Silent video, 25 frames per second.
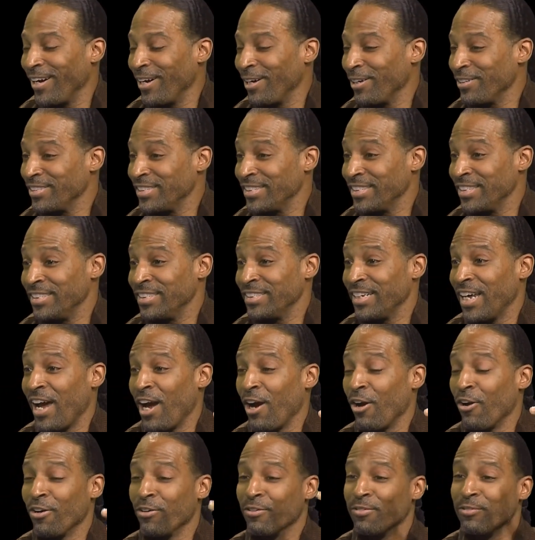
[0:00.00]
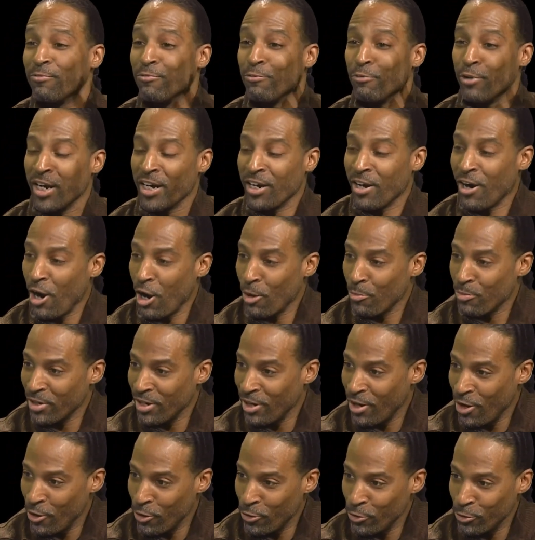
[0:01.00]
She's our red carpet
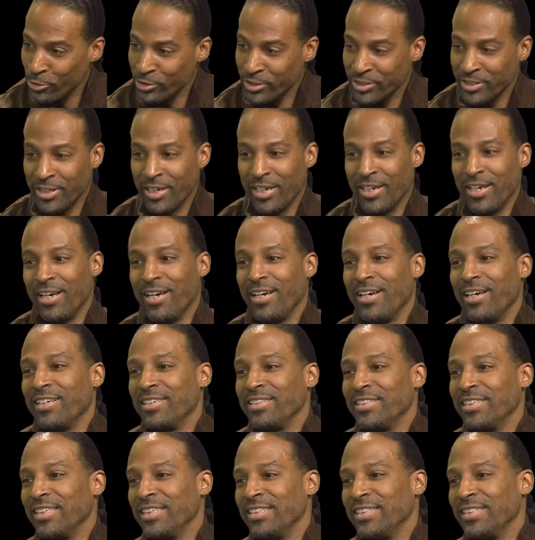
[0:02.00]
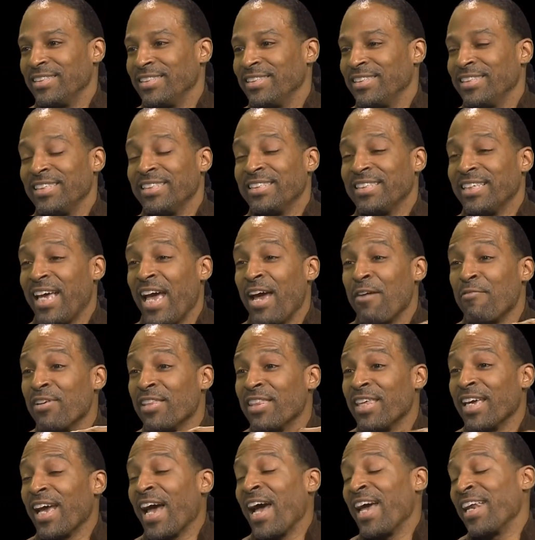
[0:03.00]
host. She's
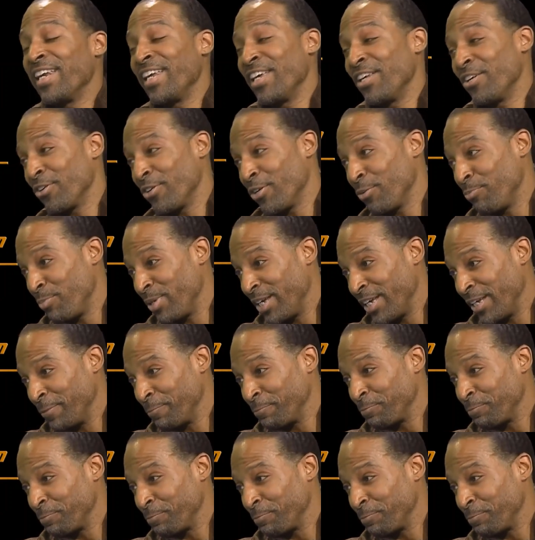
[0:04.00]
everything I need her to be,